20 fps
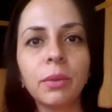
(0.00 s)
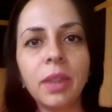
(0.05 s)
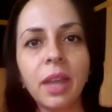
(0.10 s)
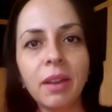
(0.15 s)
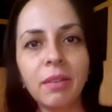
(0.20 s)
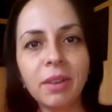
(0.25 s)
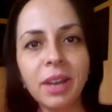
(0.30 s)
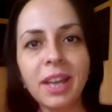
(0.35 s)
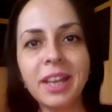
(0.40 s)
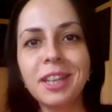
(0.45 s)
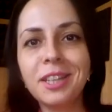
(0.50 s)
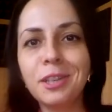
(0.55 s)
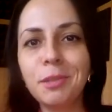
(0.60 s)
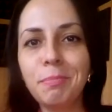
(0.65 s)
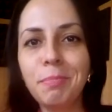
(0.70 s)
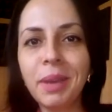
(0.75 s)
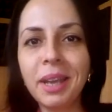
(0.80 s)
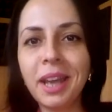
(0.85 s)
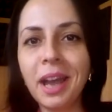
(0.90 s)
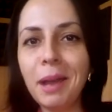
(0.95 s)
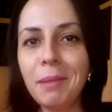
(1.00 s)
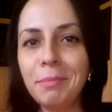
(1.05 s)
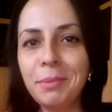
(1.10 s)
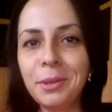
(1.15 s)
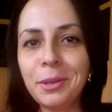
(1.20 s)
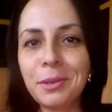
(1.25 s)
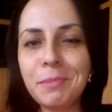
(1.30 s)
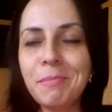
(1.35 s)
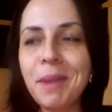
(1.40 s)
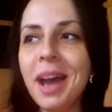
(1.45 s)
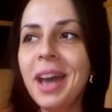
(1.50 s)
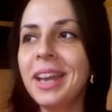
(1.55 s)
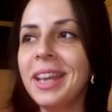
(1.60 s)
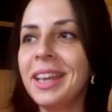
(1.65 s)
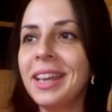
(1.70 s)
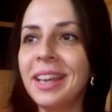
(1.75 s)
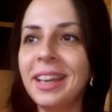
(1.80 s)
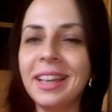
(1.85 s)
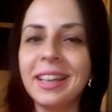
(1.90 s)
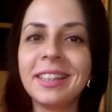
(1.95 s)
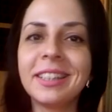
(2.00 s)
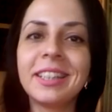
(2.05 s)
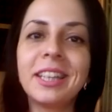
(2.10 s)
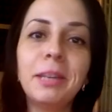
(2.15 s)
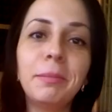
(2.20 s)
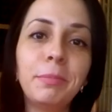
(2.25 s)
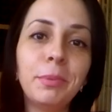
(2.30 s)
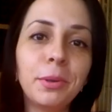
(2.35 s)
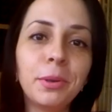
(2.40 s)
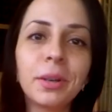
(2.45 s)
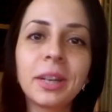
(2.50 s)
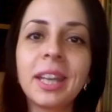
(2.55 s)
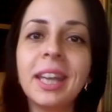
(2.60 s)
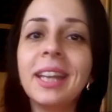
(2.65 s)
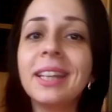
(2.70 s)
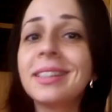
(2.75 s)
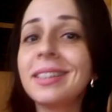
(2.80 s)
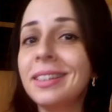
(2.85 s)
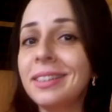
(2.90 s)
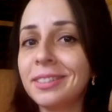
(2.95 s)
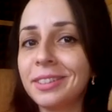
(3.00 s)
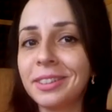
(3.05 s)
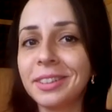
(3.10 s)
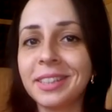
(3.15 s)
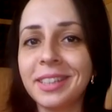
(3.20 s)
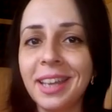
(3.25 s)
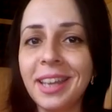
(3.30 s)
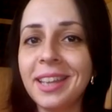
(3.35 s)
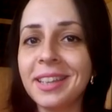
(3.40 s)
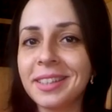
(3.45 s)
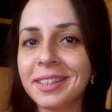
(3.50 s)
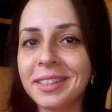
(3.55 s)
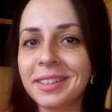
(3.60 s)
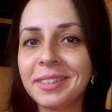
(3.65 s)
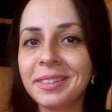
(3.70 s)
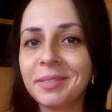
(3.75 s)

So they're ready to pick up your money and keep your kids entertained.